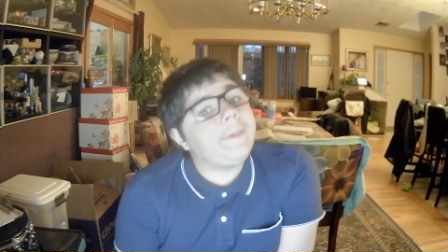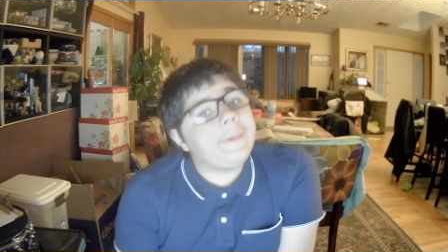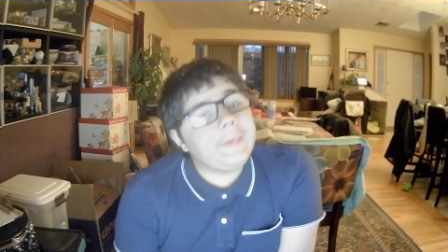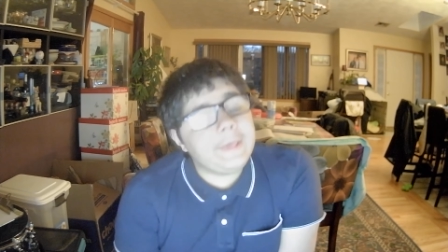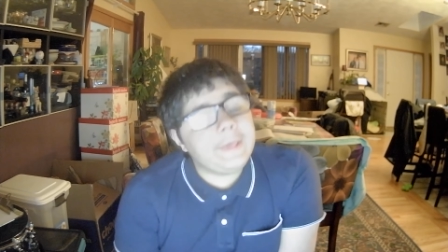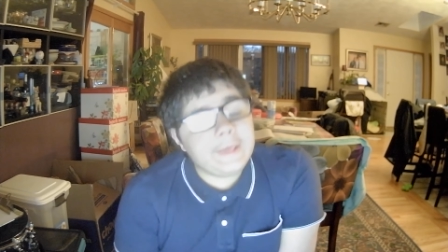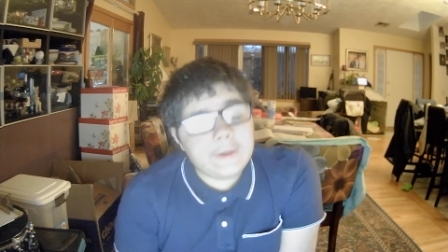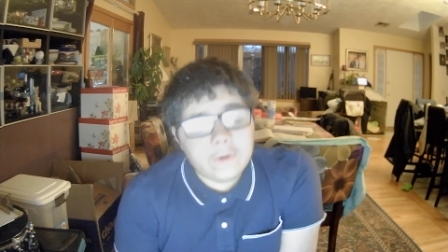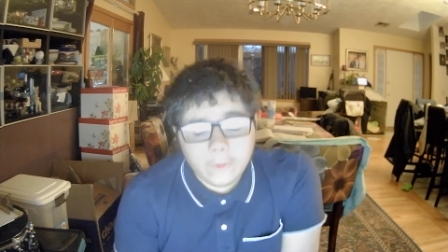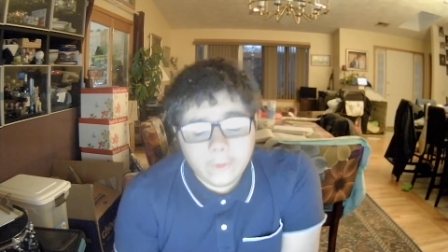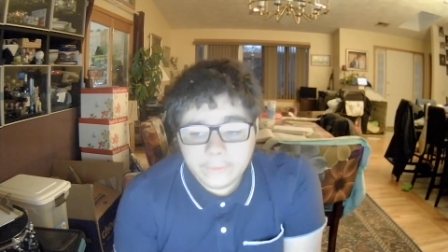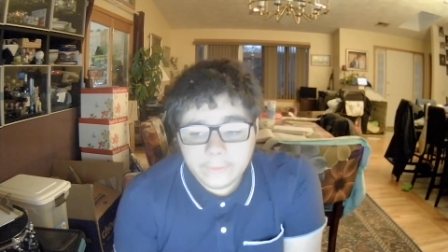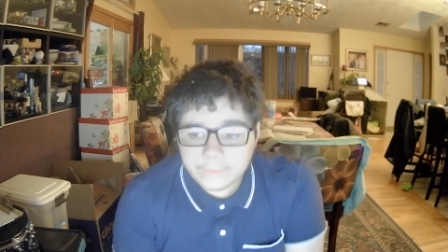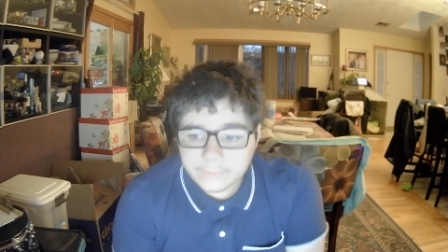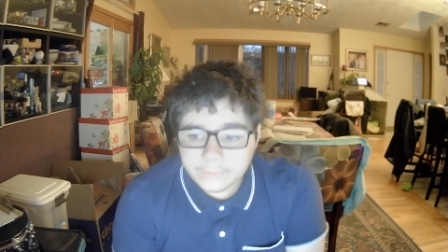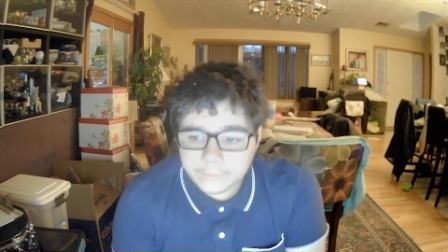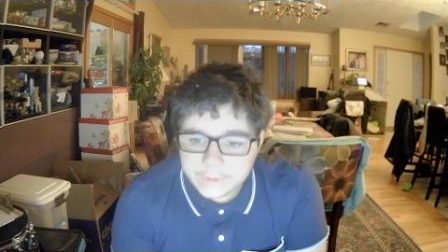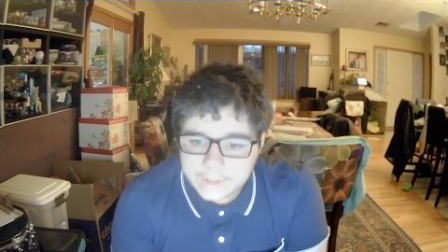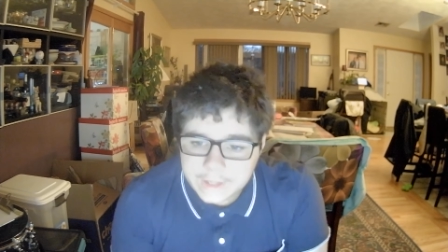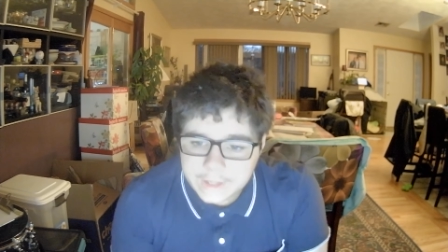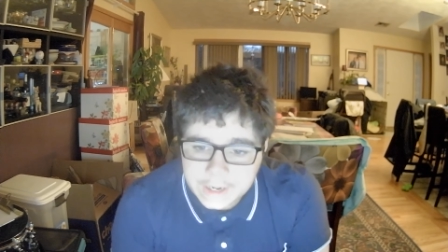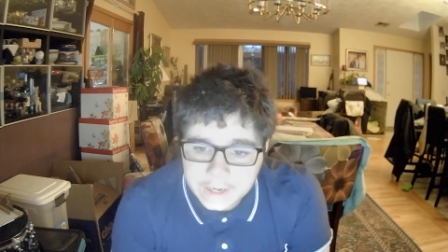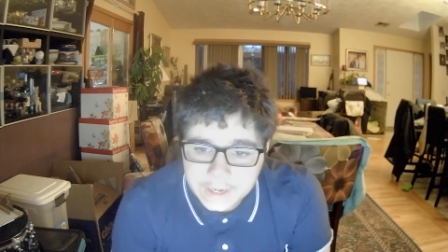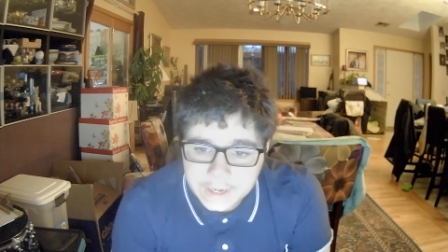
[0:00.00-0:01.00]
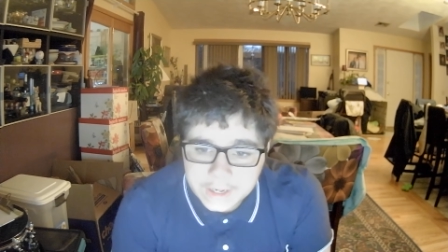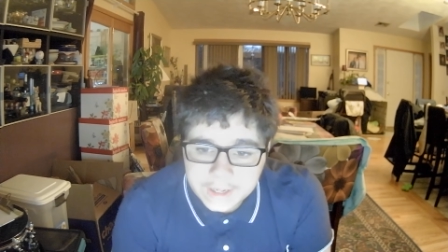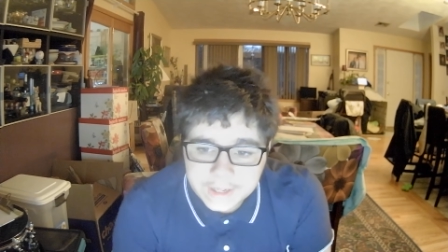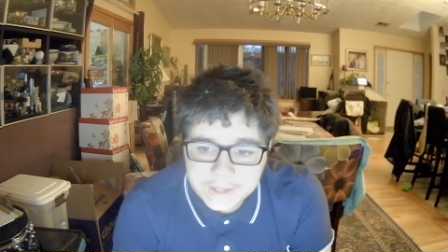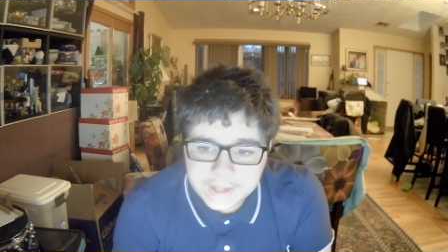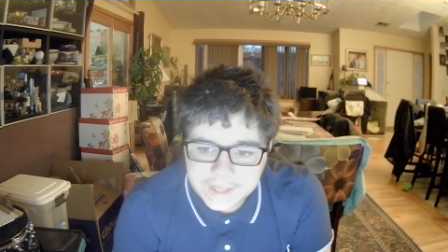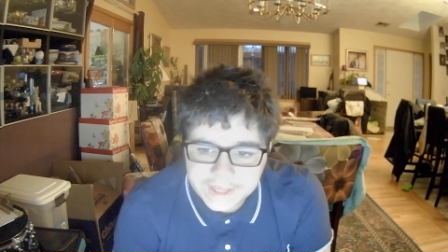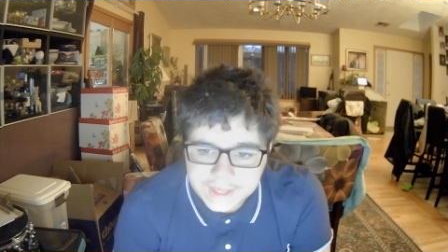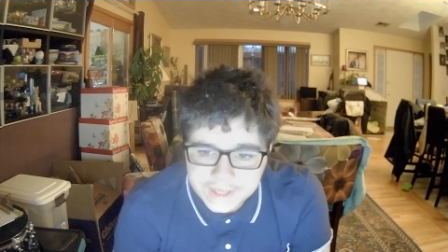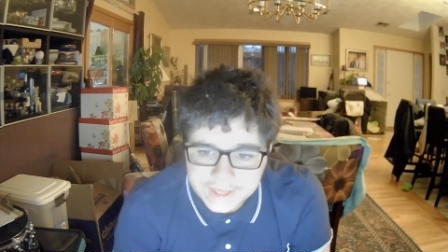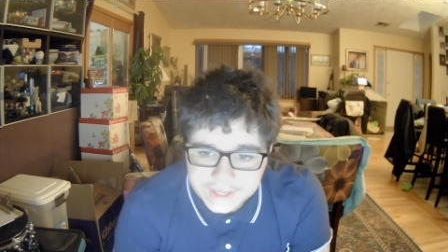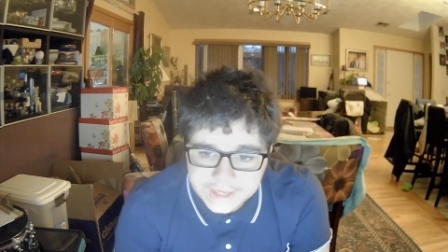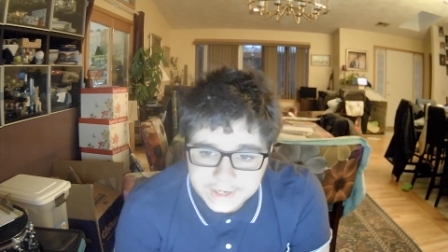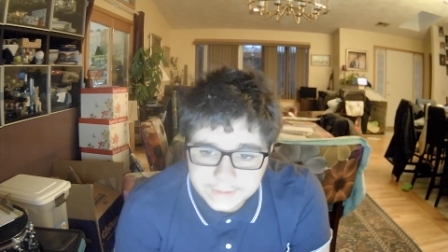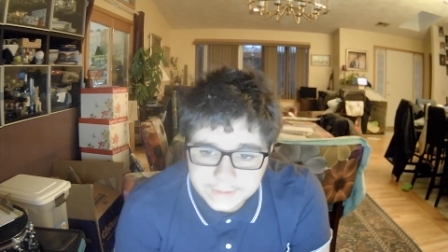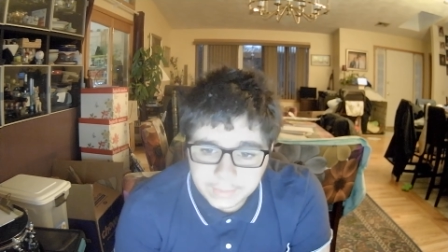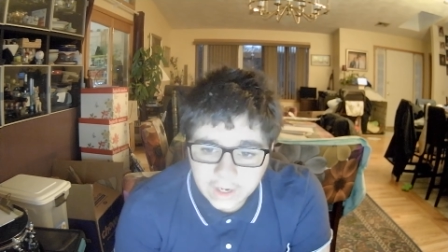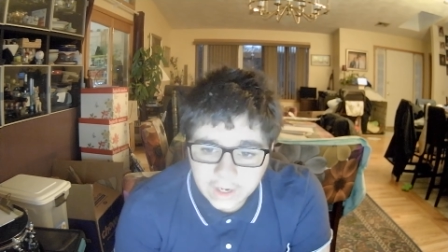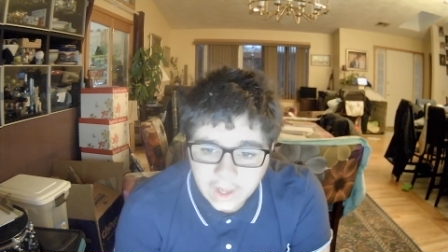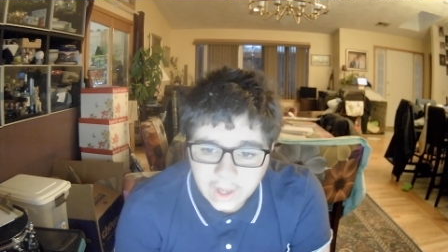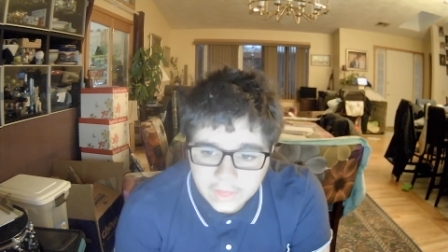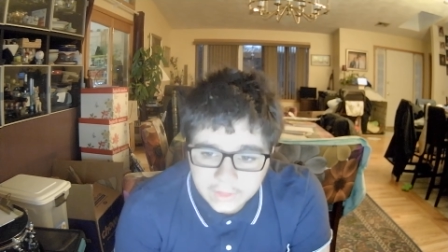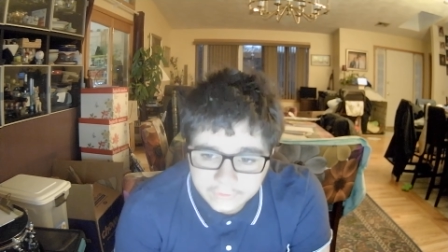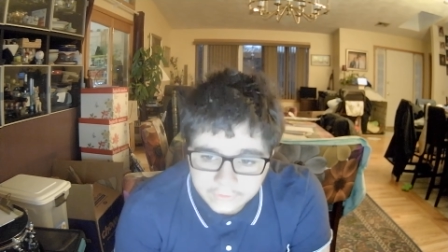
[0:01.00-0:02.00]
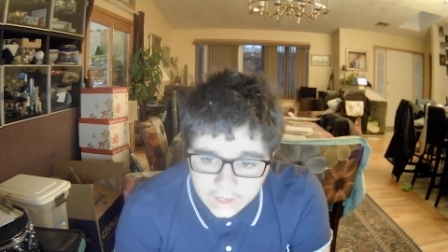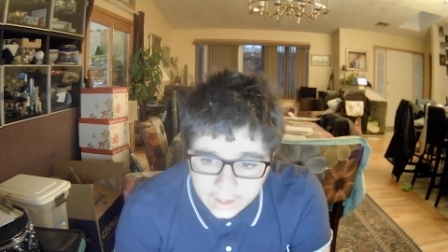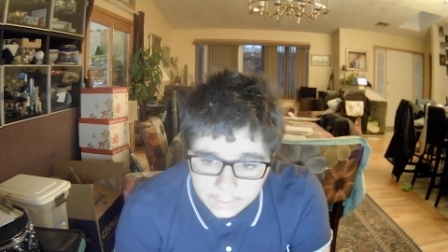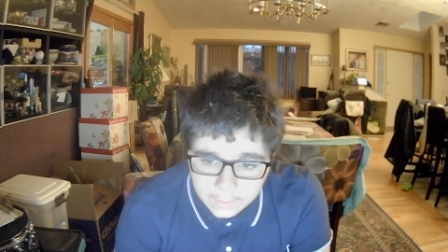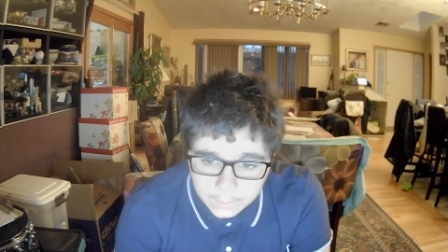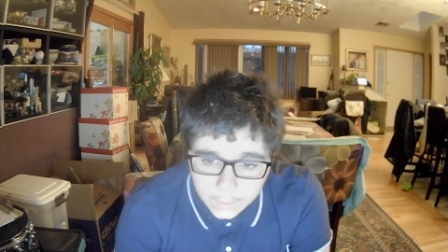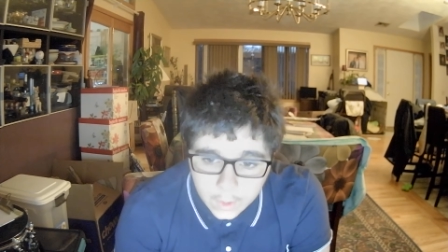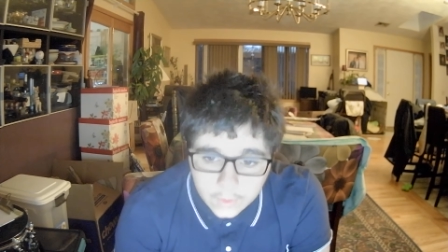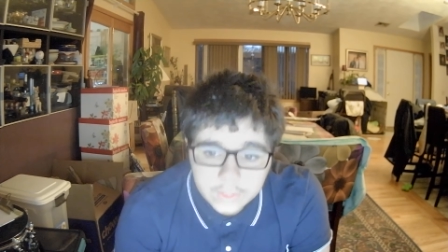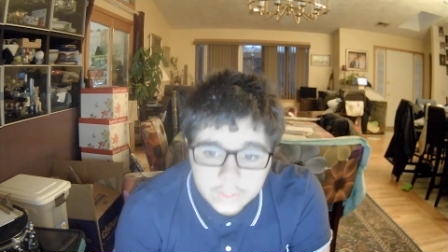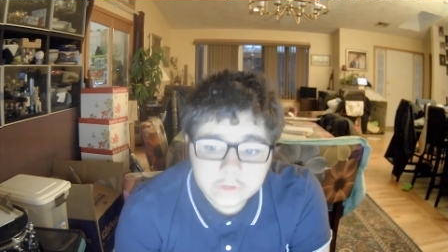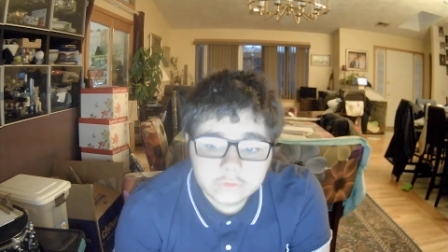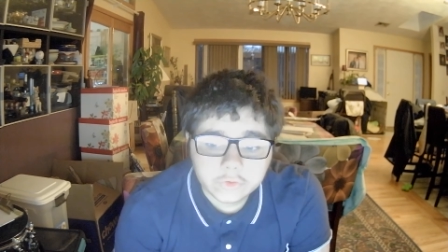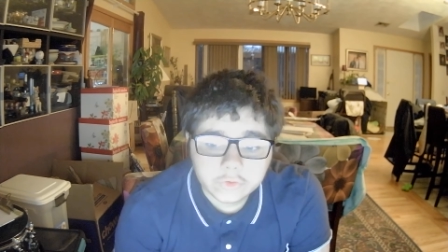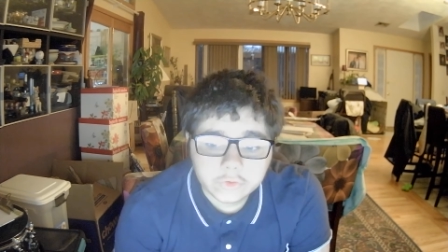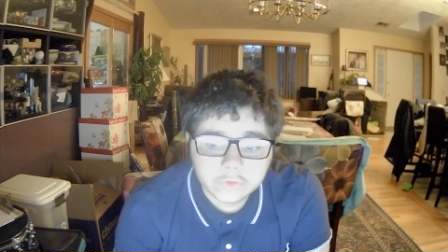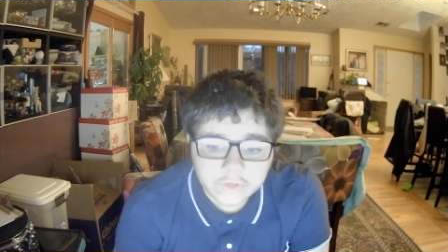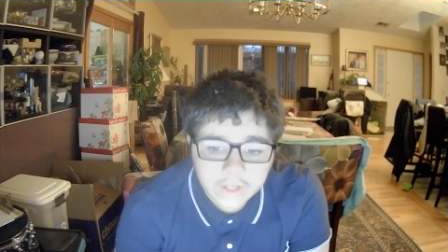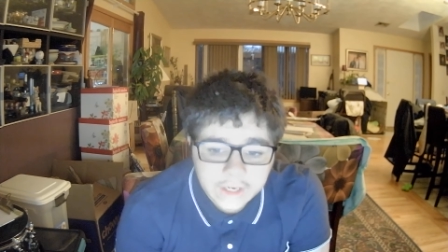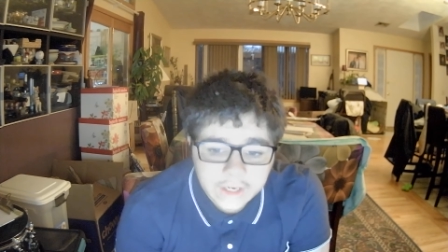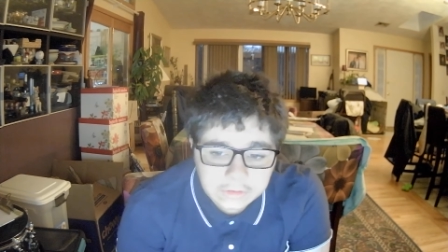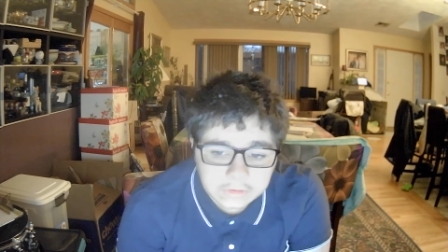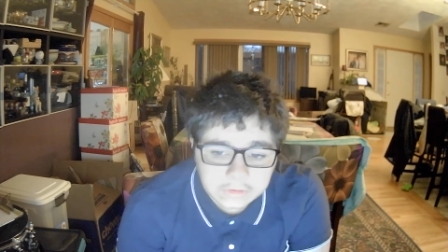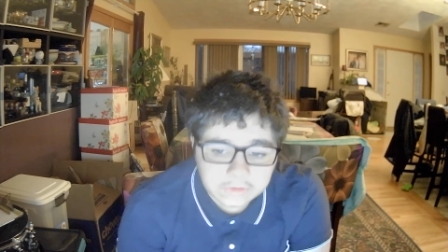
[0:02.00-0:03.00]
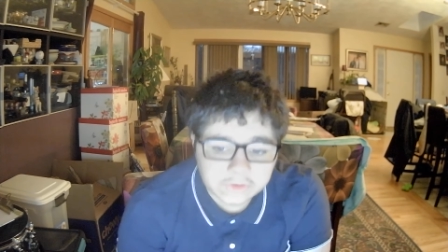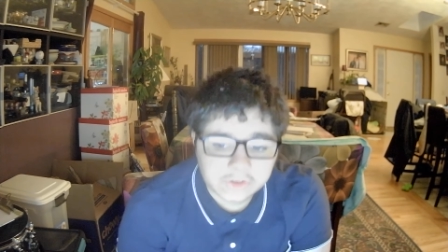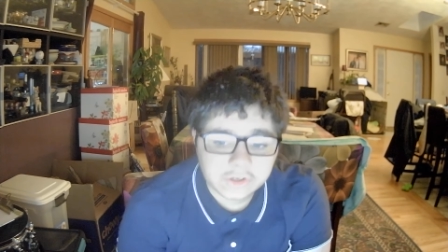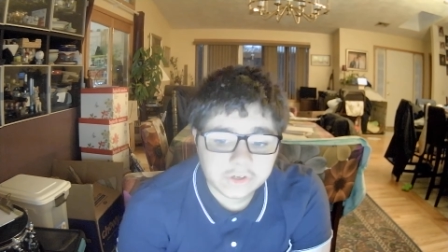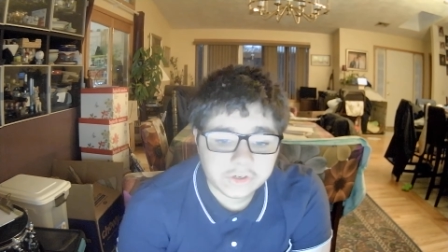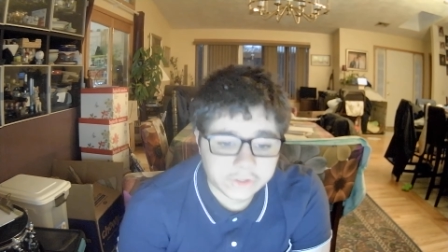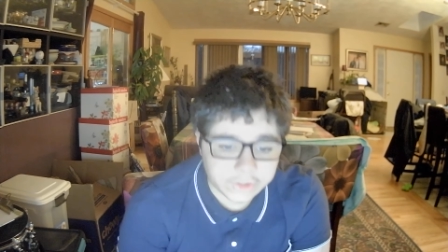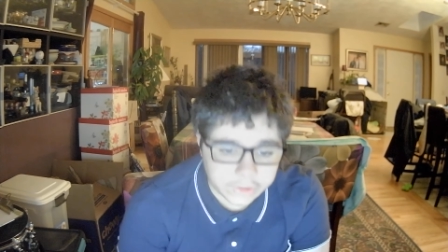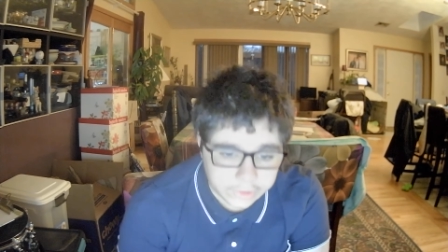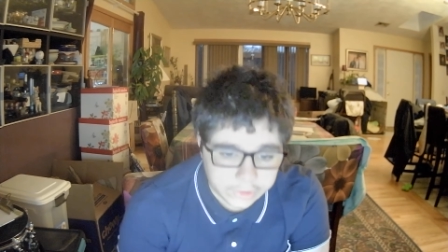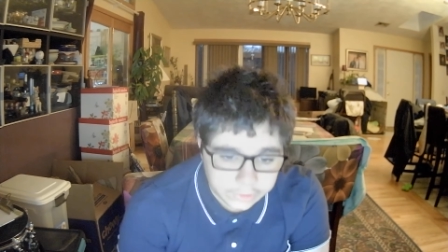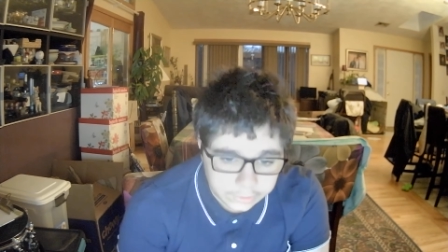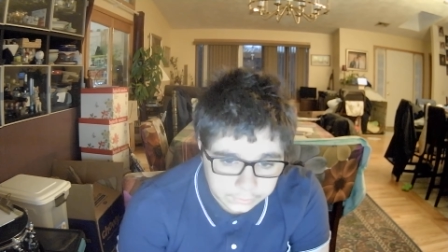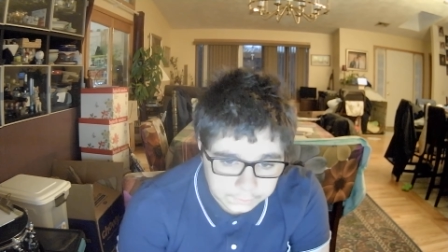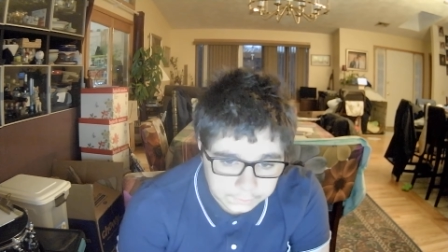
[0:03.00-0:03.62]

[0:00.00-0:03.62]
because of him, the Crusades occurred.